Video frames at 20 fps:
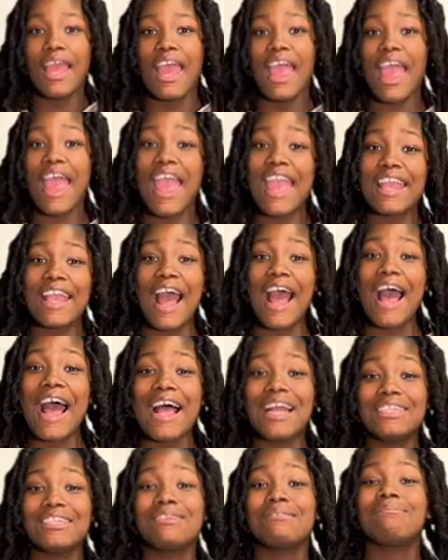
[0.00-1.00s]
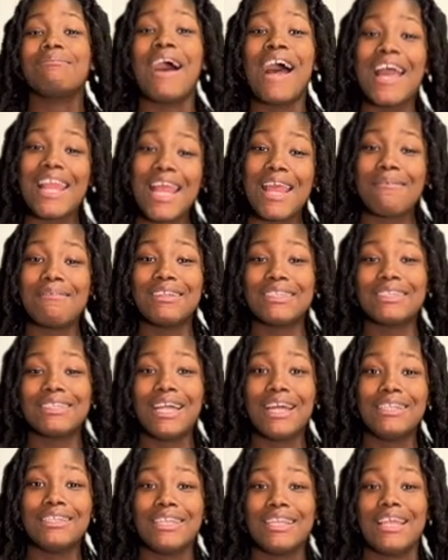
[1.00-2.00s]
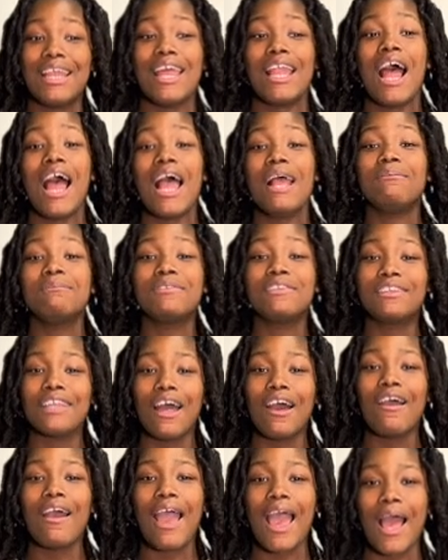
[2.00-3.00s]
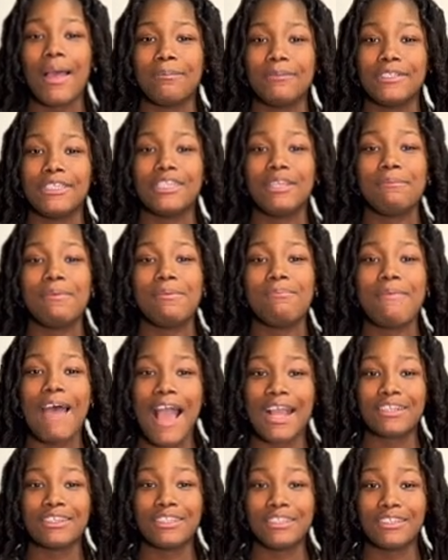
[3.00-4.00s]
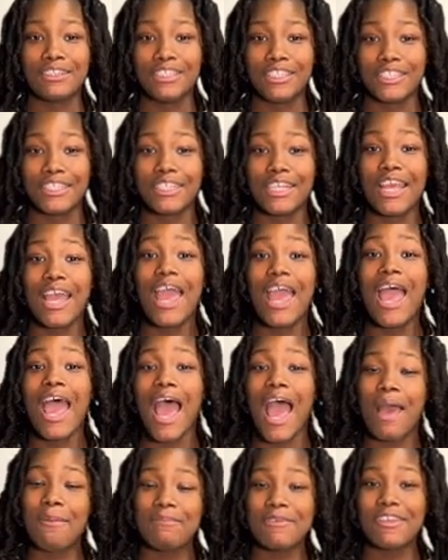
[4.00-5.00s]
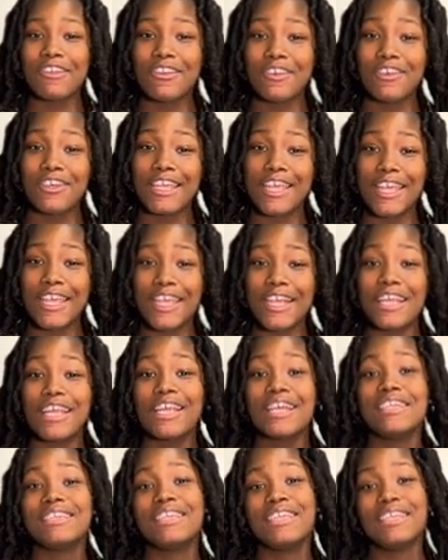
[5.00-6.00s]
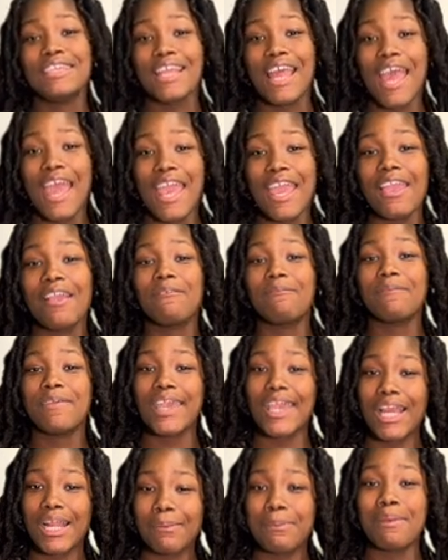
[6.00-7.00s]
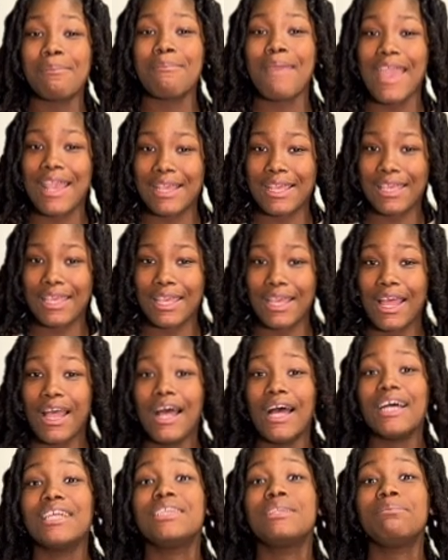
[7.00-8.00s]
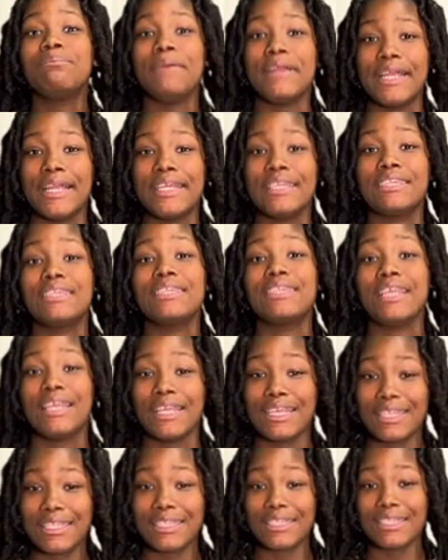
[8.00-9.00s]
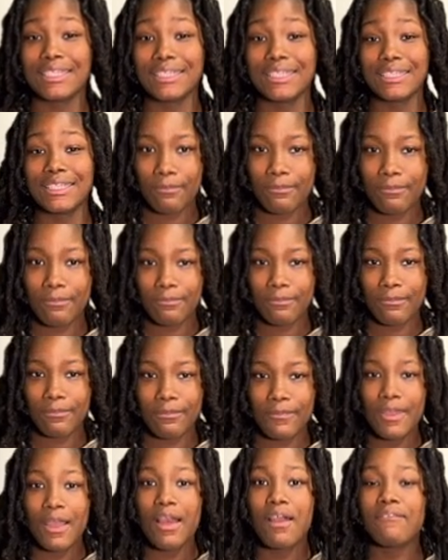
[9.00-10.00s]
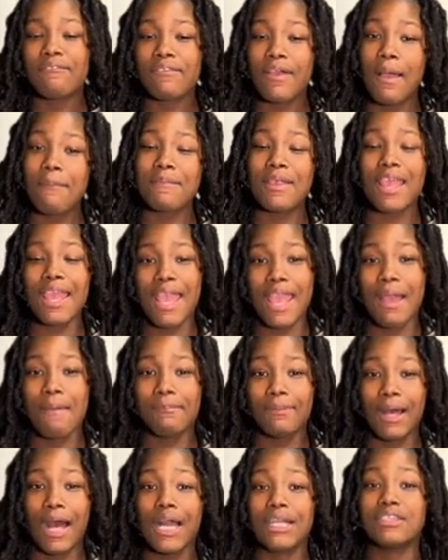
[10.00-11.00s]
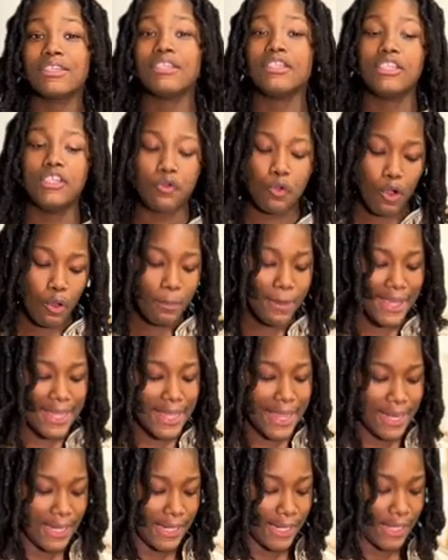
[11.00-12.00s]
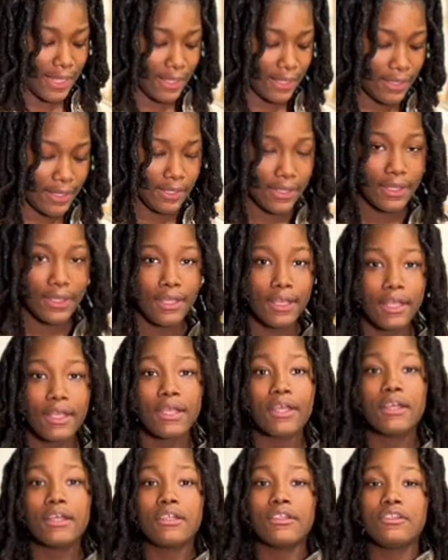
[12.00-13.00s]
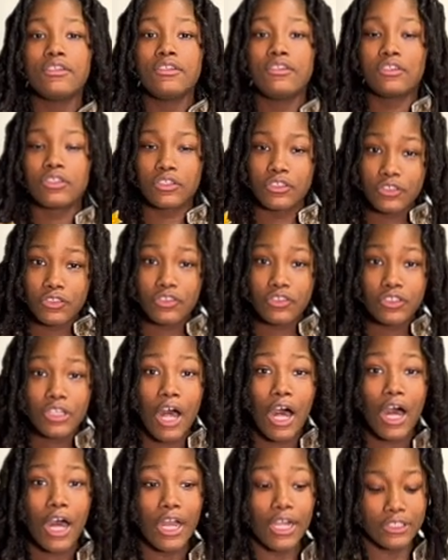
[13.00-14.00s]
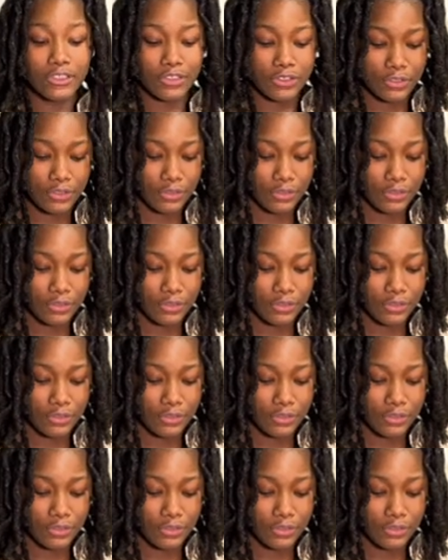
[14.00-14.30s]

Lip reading: Hey guys, my name is London and I am so happy to be back this year. Happy New Year! Today we're going to be making a spirit stick. From your ant box, you will be getting 2 stars,